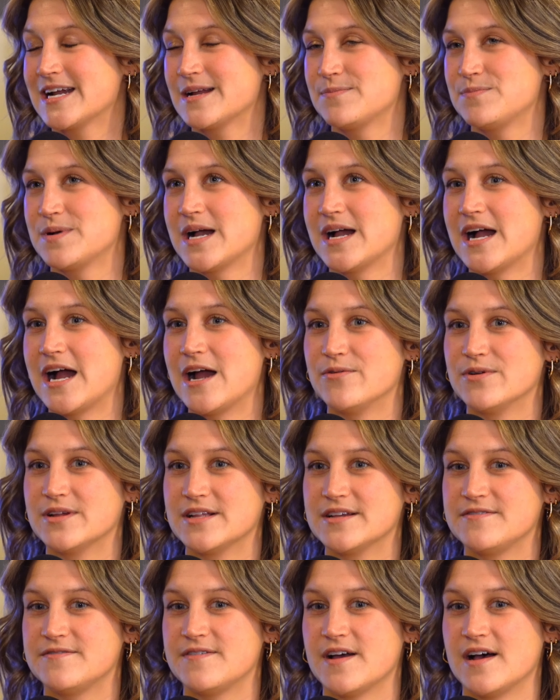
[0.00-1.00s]
Yeah. But I
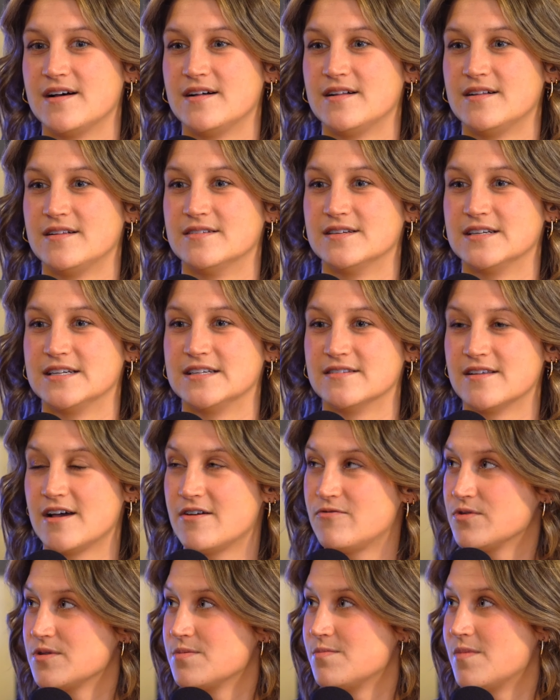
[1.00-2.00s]
really fell in
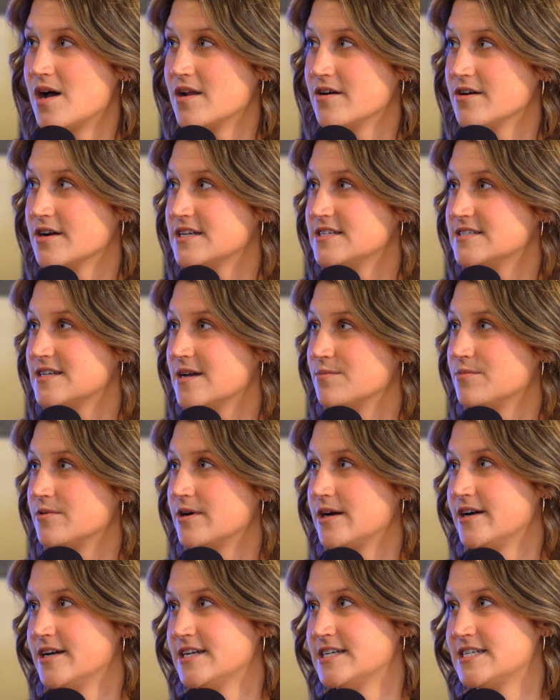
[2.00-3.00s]
love with modern
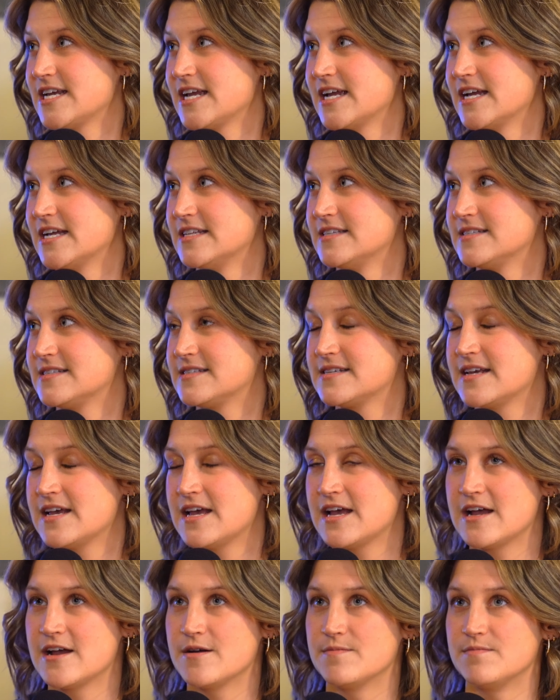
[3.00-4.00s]
contemporary dance mm-hmm.
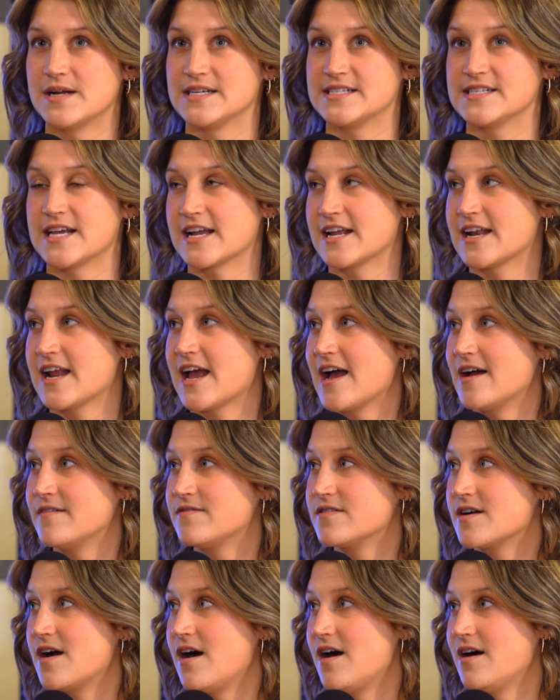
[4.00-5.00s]
my second half
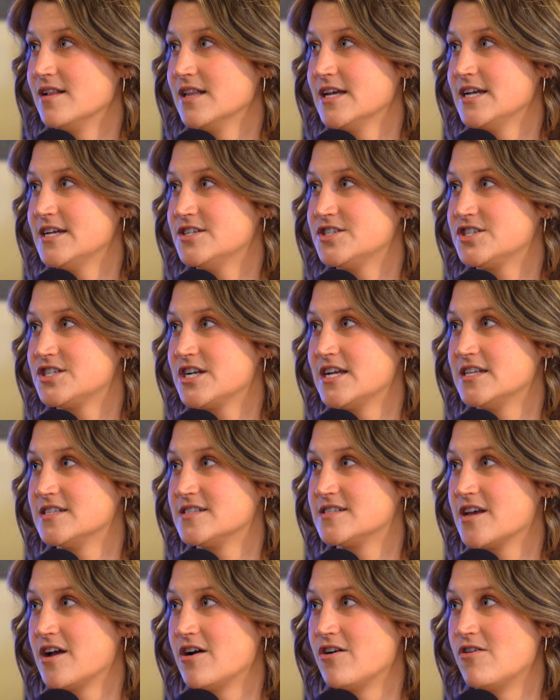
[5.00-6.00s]
of college. Okay. And
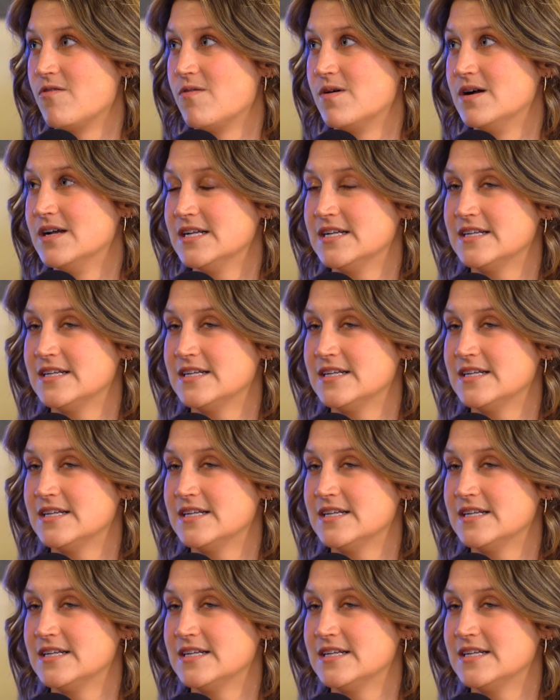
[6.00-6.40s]
so